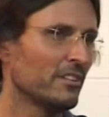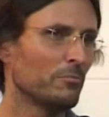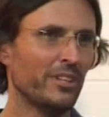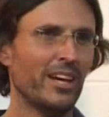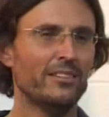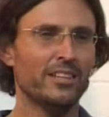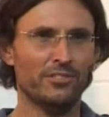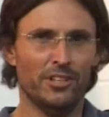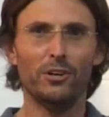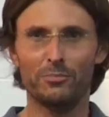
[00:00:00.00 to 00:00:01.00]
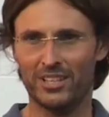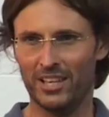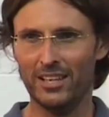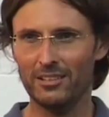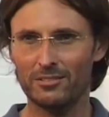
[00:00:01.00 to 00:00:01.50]
but that doesn't help me
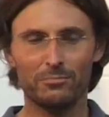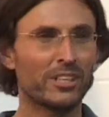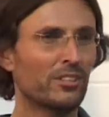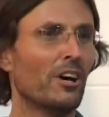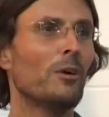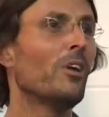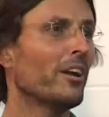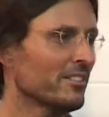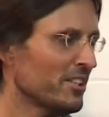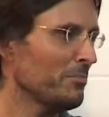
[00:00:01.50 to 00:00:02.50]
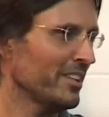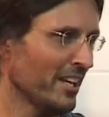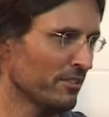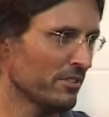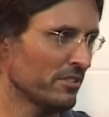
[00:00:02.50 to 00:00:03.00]
there because I'm not accepting
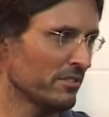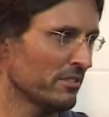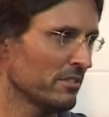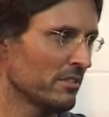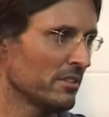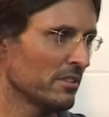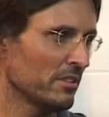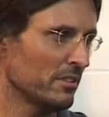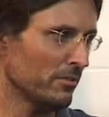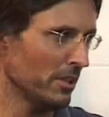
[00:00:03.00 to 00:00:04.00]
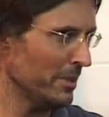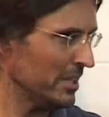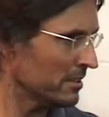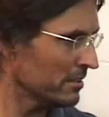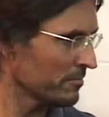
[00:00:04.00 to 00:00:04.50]
that truth. You follow
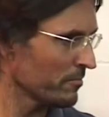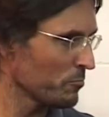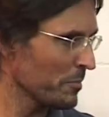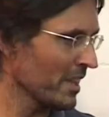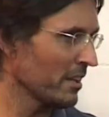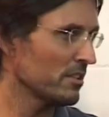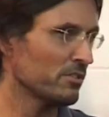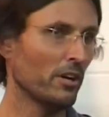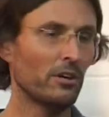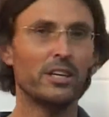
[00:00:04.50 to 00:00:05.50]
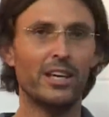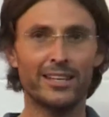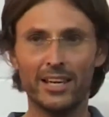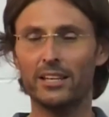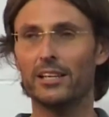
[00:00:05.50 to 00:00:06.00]
me? So
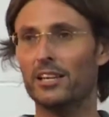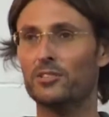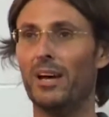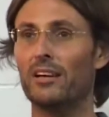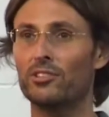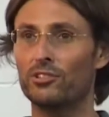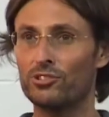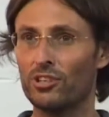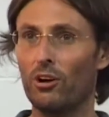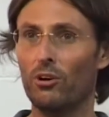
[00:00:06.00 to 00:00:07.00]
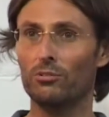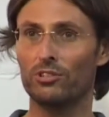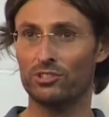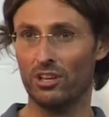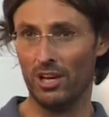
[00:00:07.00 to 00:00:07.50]
again, it gets back to soul
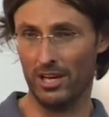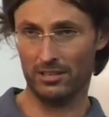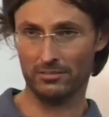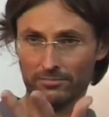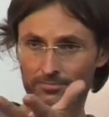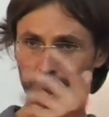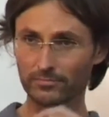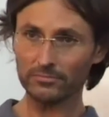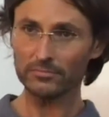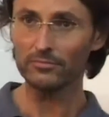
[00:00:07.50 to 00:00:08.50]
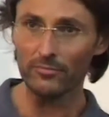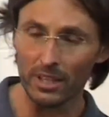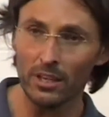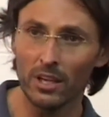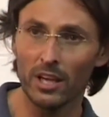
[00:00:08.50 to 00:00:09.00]
desire.
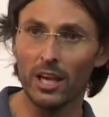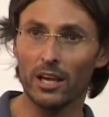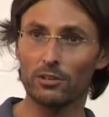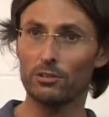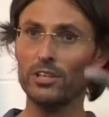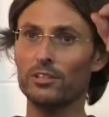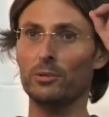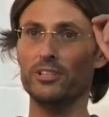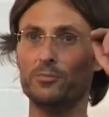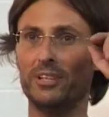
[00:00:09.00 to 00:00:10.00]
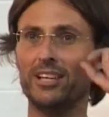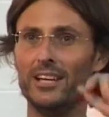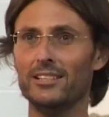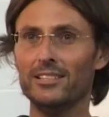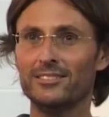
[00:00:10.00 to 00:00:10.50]
Uh, Gloria, do you want to speak
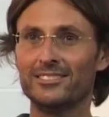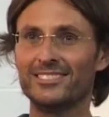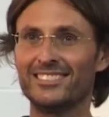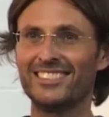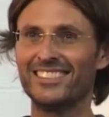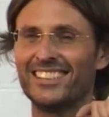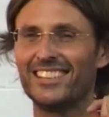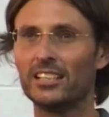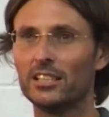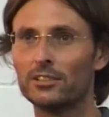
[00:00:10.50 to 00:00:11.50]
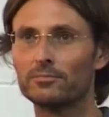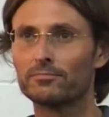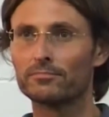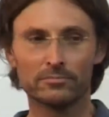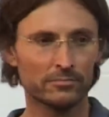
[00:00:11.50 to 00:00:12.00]
loudly? Yeah, I found
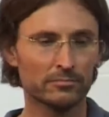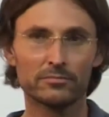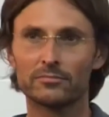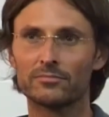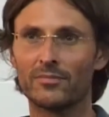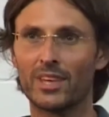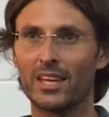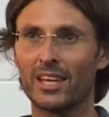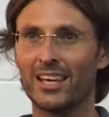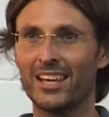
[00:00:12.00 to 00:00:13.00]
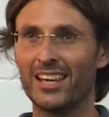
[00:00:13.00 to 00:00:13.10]
God to be an issue too.